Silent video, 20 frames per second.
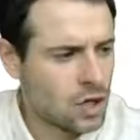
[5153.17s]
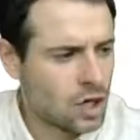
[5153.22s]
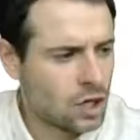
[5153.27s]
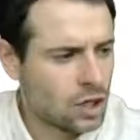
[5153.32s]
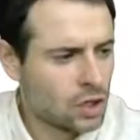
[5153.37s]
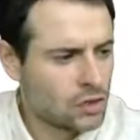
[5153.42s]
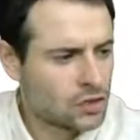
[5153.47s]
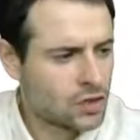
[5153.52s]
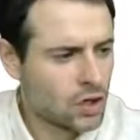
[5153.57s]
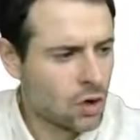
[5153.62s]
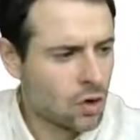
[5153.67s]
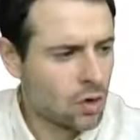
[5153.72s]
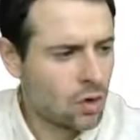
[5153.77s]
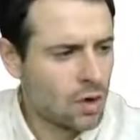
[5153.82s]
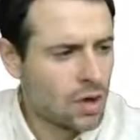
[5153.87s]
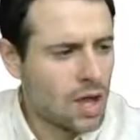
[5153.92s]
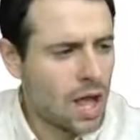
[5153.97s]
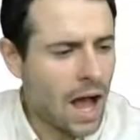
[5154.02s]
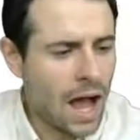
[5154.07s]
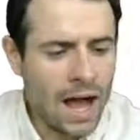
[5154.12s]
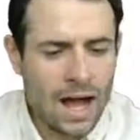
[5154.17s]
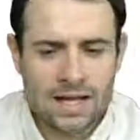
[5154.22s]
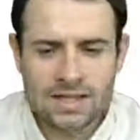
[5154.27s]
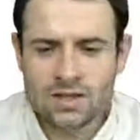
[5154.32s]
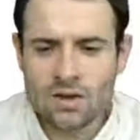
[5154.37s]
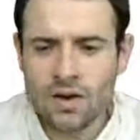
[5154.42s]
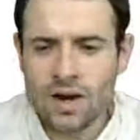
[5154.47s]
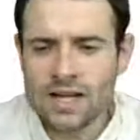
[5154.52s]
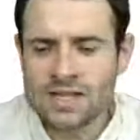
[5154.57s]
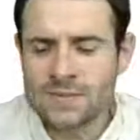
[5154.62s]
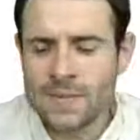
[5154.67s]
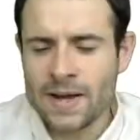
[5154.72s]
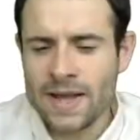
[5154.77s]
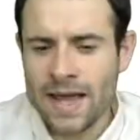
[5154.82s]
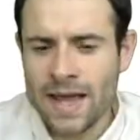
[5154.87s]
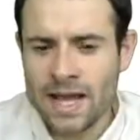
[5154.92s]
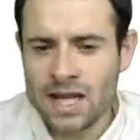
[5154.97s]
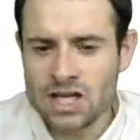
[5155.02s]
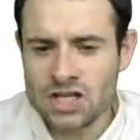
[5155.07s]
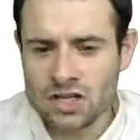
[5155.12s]
So as long as my
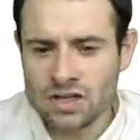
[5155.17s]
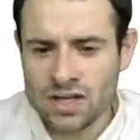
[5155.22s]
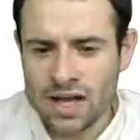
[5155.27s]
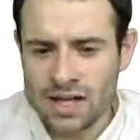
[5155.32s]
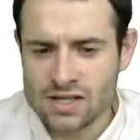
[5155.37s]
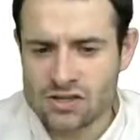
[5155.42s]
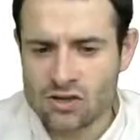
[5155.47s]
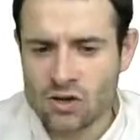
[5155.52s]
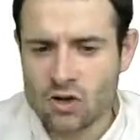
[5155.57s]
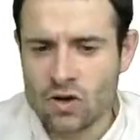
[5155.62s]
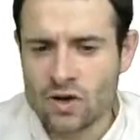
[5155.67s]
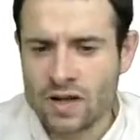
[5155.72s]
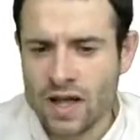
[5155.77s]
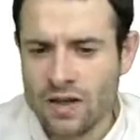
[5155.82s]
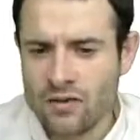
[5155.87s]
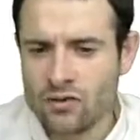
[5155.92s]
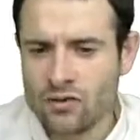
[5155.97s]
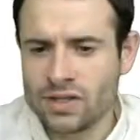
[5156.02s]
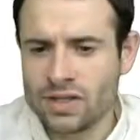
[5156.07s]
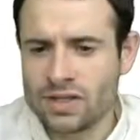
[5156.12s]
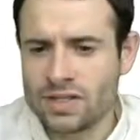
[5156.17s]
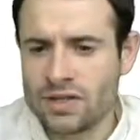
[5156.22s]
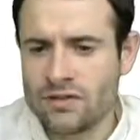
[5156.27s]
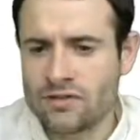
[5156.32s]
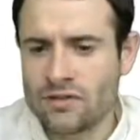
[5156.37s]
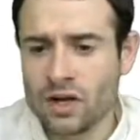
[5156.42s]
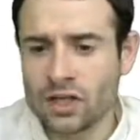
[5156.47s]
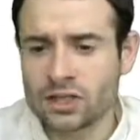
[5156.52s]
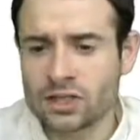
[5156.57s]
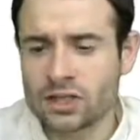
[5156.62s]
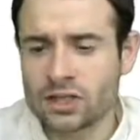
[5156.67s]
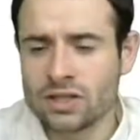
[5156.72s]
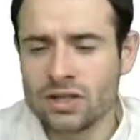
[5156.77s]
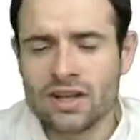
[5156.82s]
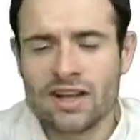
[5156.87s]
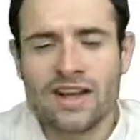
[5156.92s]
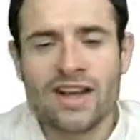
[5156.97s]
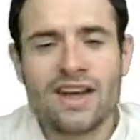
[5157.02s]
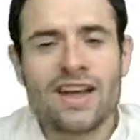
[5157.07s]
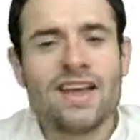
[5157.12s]
agent has a concave utility function,
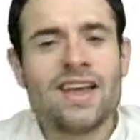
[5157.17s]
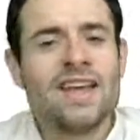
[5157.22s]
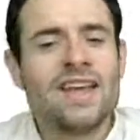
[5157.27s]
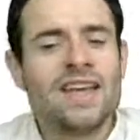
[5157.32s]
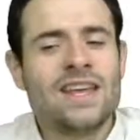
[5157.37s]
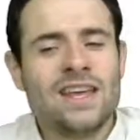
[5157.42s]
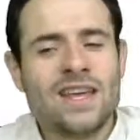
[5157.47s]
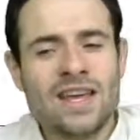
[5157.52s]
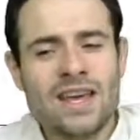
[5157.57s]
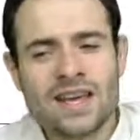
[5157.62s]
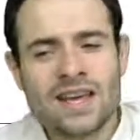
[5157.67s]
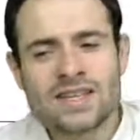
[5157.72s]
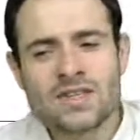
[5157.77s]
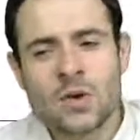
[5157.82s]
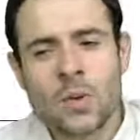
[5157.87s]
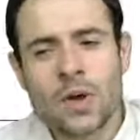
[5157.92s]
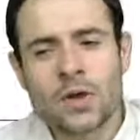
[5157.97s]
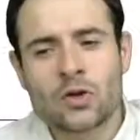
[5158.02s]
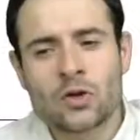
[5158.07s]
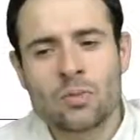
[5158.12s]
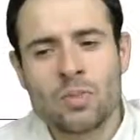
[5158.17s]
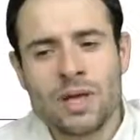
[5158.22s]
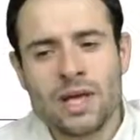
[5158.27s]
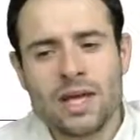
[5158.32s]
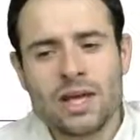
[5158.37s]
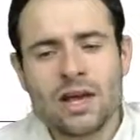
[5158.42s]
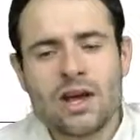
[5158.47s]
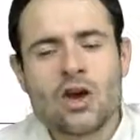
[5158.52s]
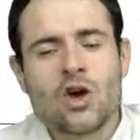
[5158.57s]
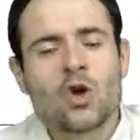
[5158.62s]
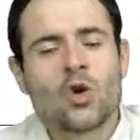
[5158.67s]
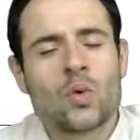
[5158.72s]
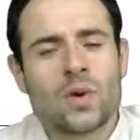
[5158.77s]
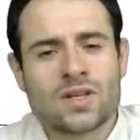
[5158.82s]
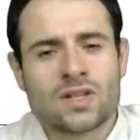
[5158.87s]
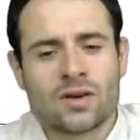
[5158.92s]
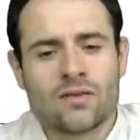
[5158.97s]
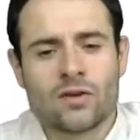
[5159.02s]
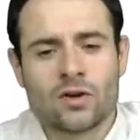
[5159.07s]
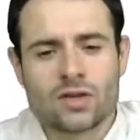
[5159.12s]
he is going to be risk
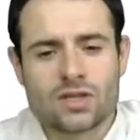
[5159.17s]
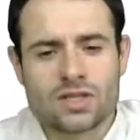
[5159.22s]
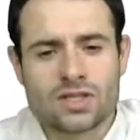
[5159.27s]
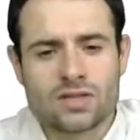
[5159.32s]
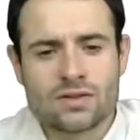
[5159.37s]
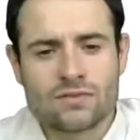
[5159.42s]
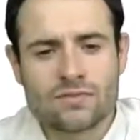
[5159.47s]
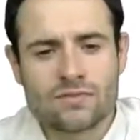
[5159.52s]
averse.